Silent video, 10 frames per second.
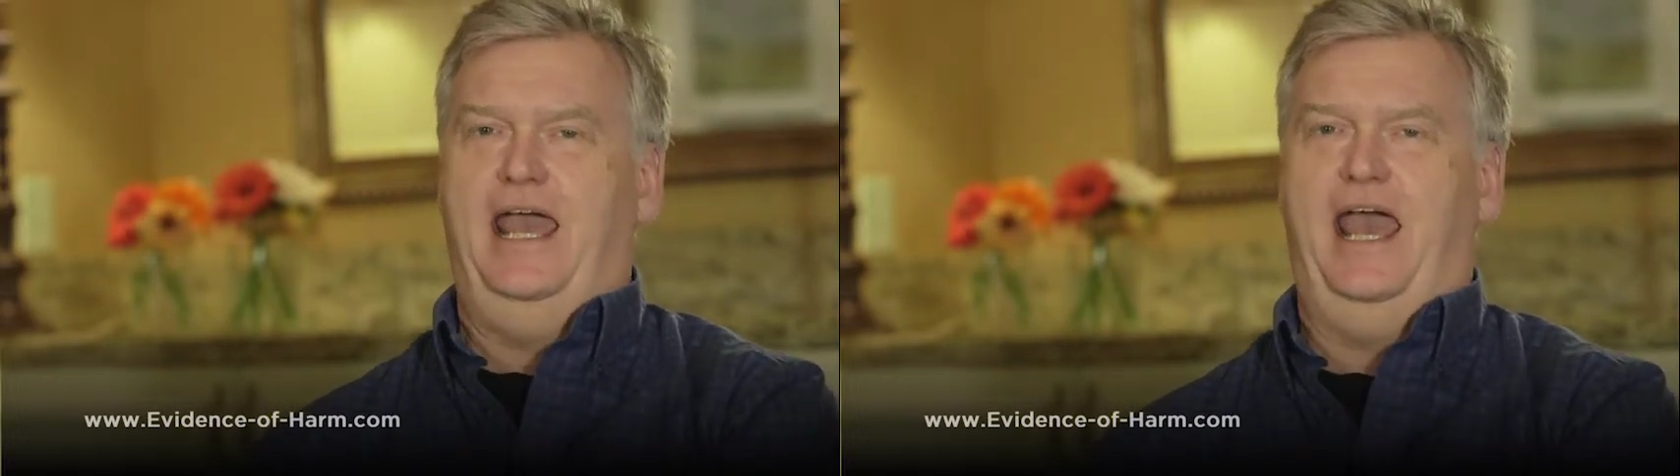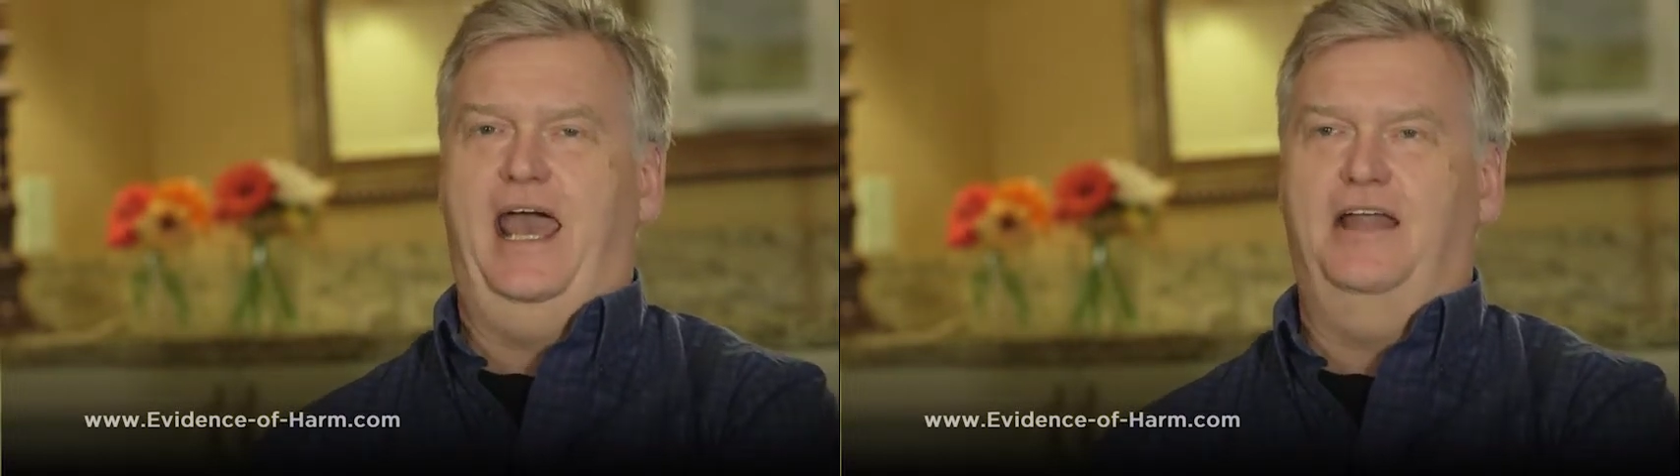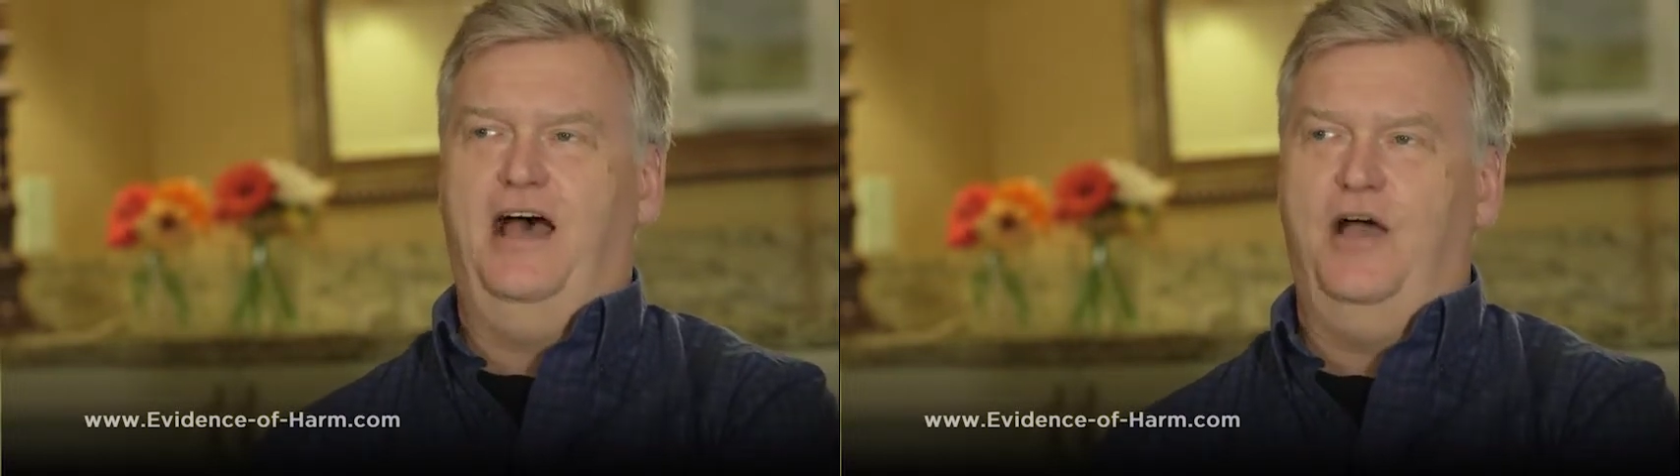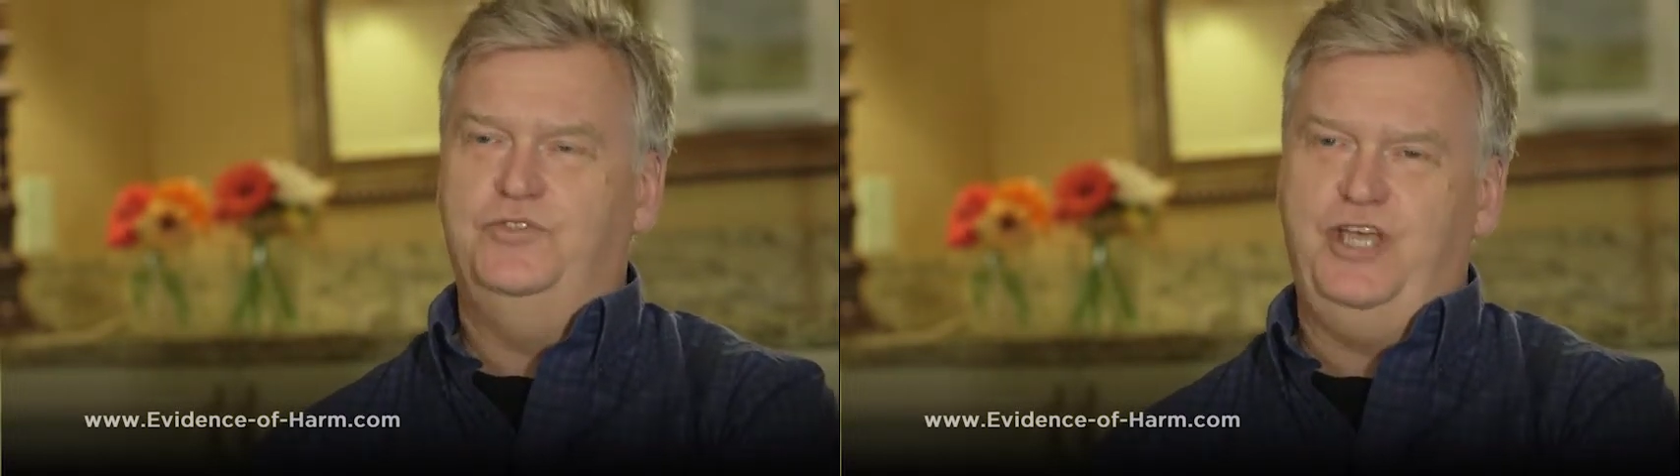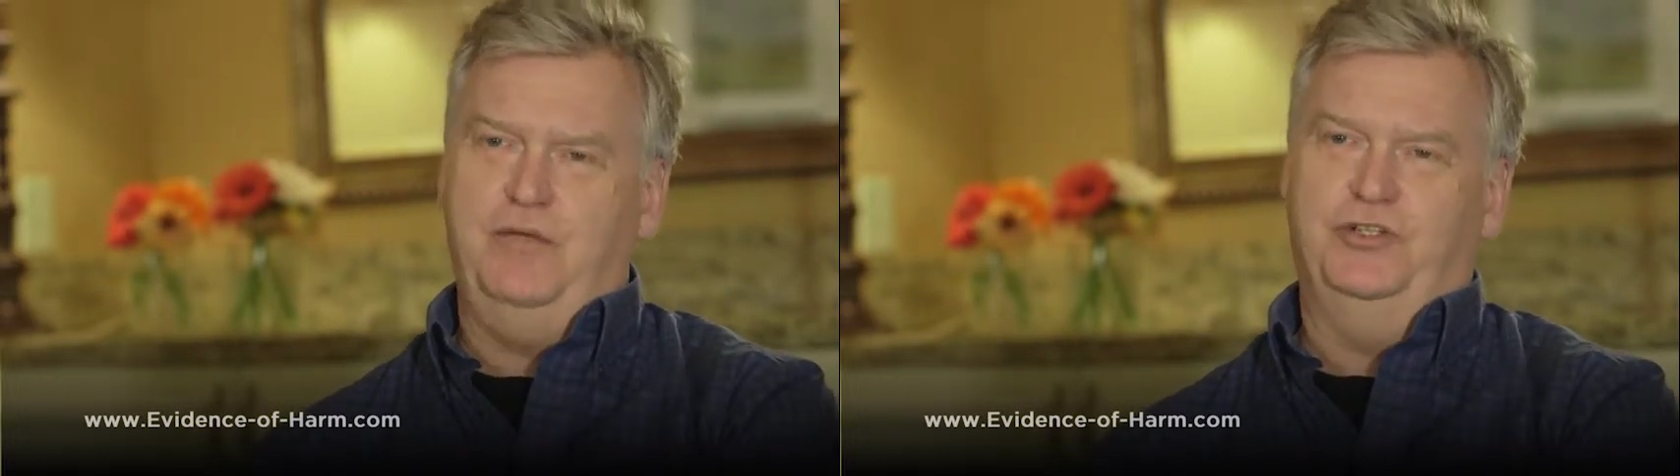And I
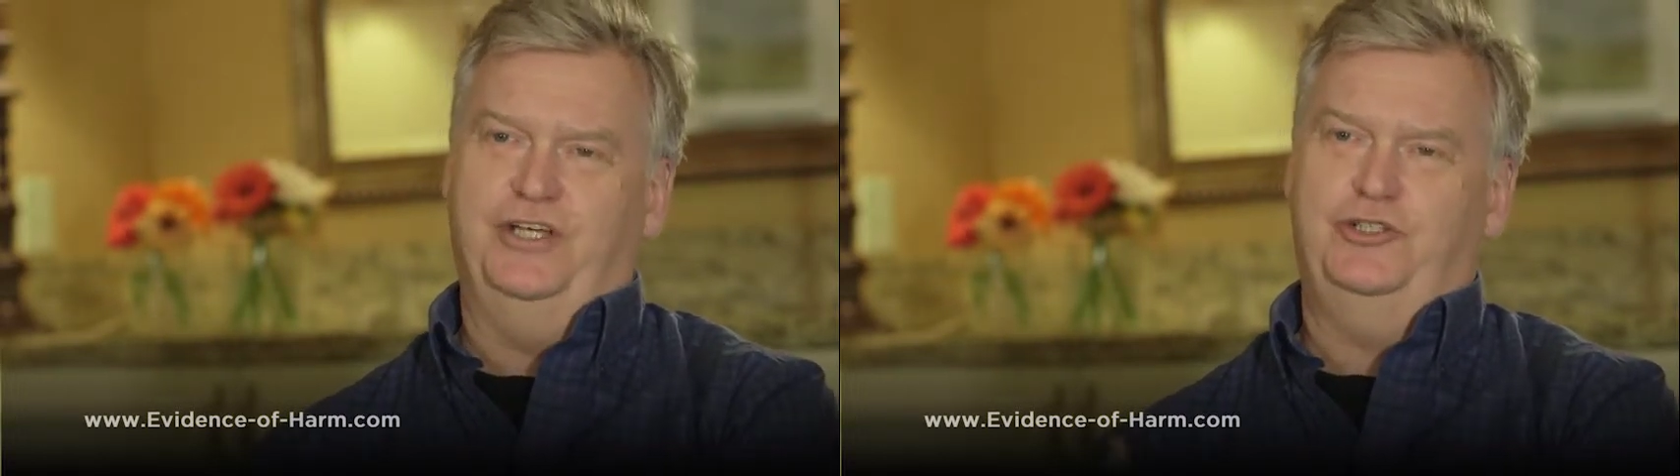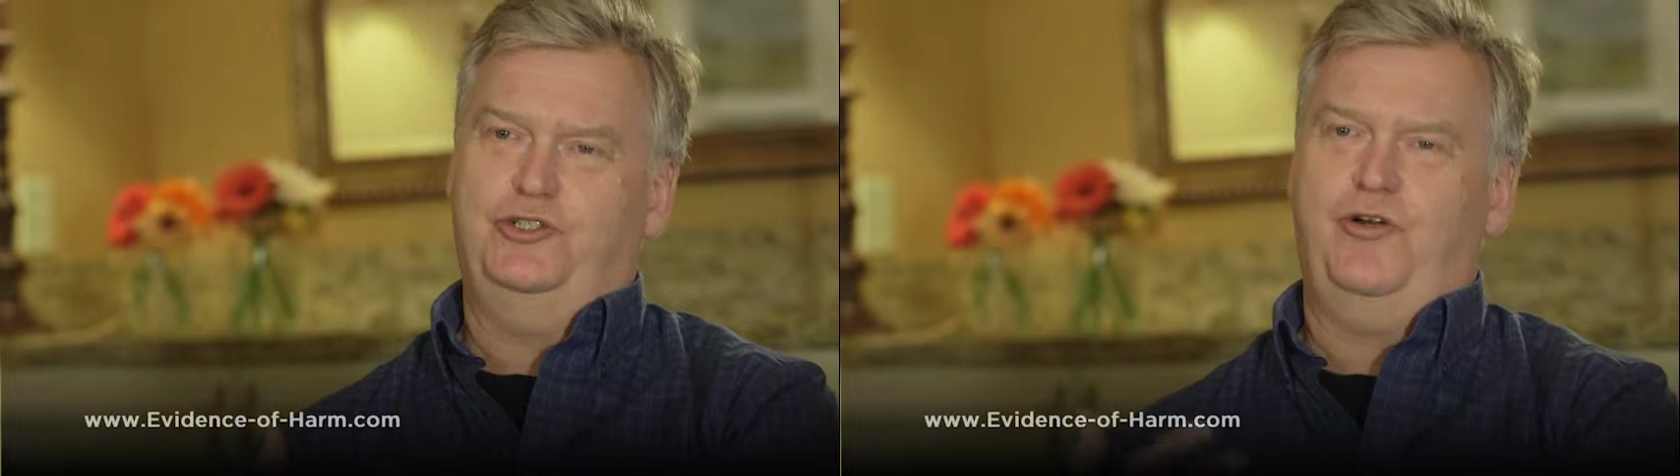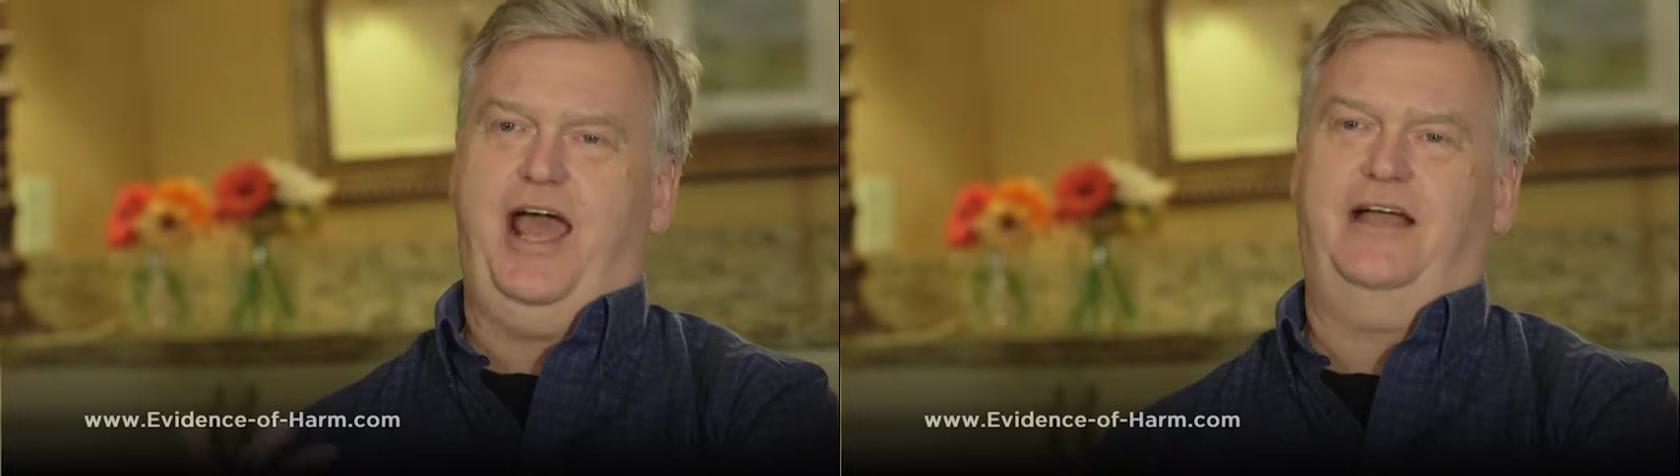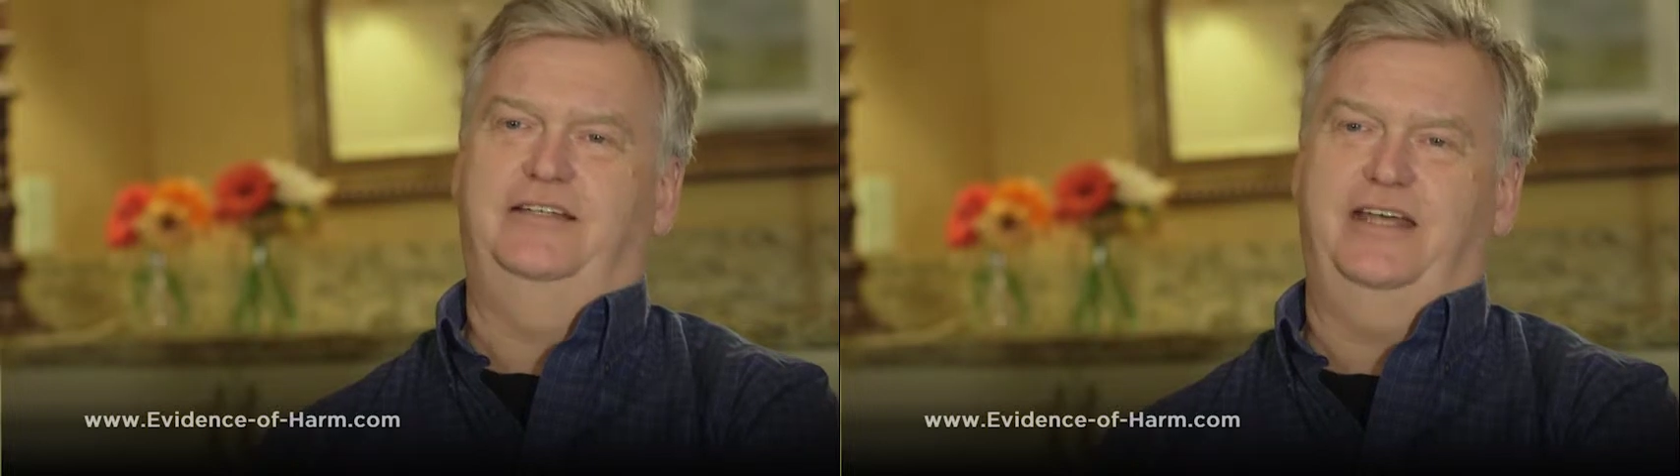was able to track